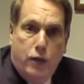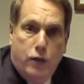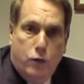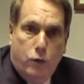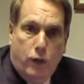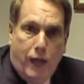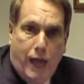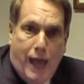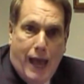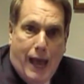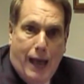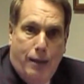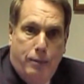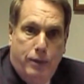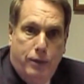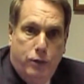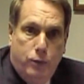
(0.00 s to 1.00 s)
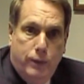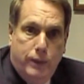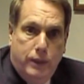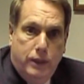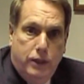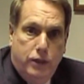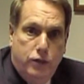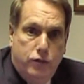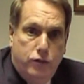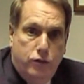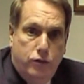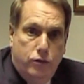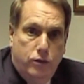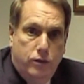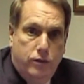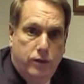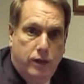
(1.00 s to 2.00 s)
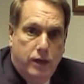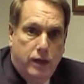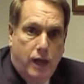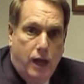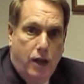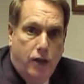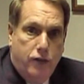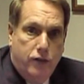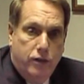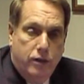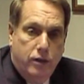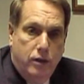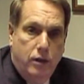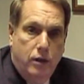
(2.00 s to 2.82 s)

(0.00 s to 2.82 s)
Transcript: other lab at New England Institute of Technology.